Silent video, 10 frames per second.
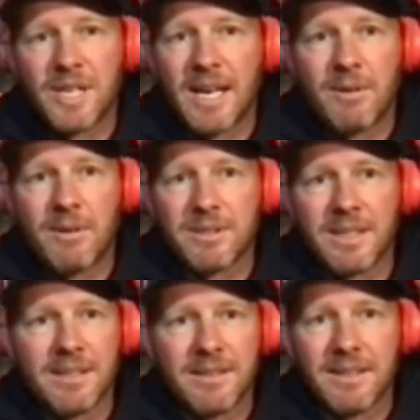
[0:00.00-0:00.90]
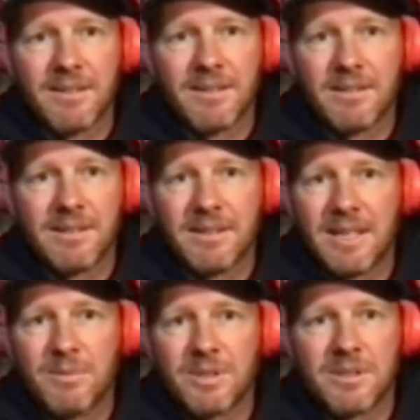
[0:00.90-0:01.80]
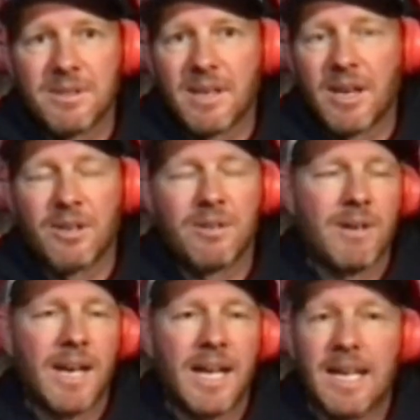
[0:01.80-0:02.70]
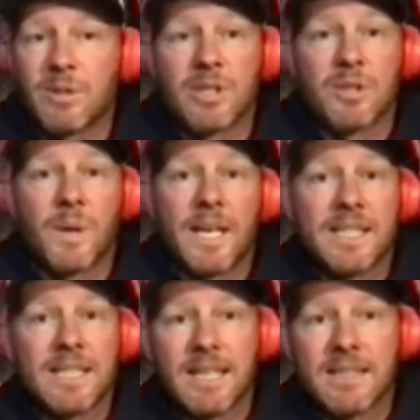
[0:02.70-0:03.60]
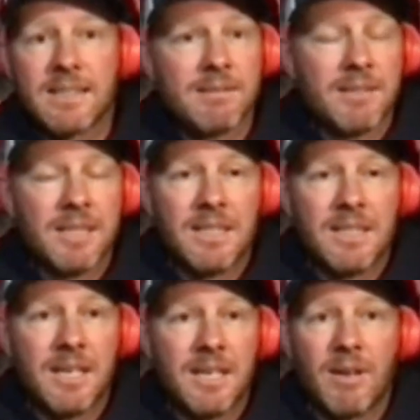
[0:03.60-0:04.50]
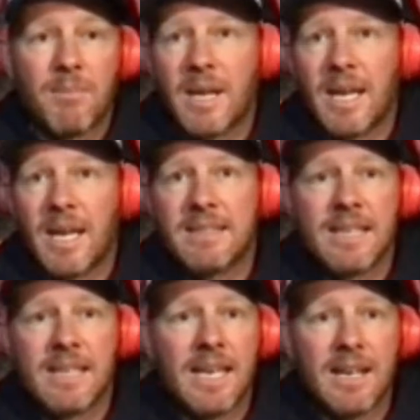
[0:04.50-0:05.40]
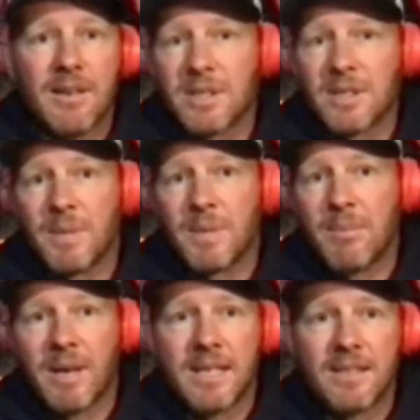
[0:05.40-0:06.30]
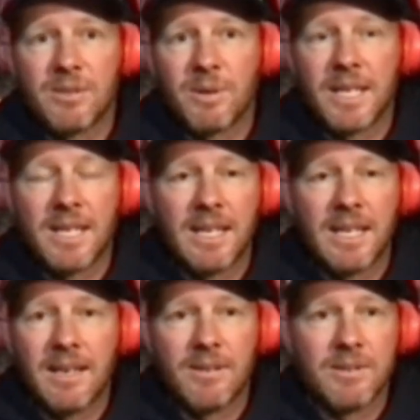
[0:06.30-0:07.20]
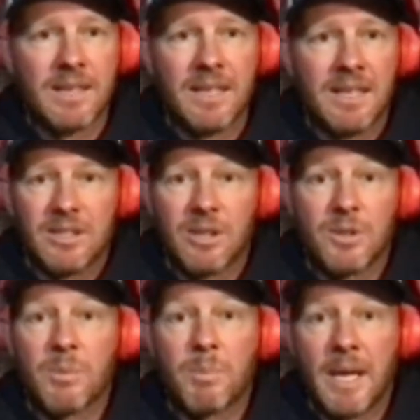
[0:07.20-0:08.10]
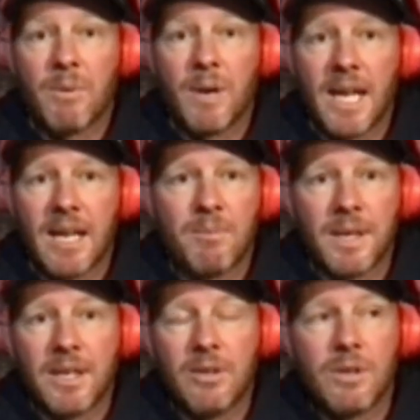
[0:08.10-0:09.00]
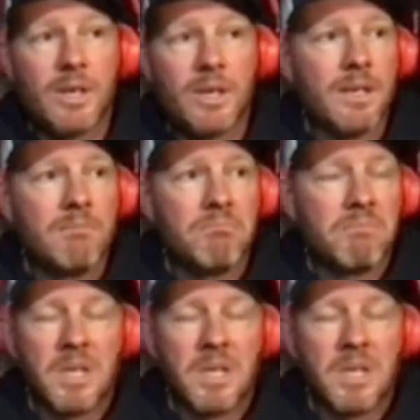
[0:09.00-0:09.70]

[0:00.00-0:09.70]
hours on it, you know, it was a 26. You know, I'm 80 kilos in the mini plane, 20 kilos. So it was a big wing, but you can,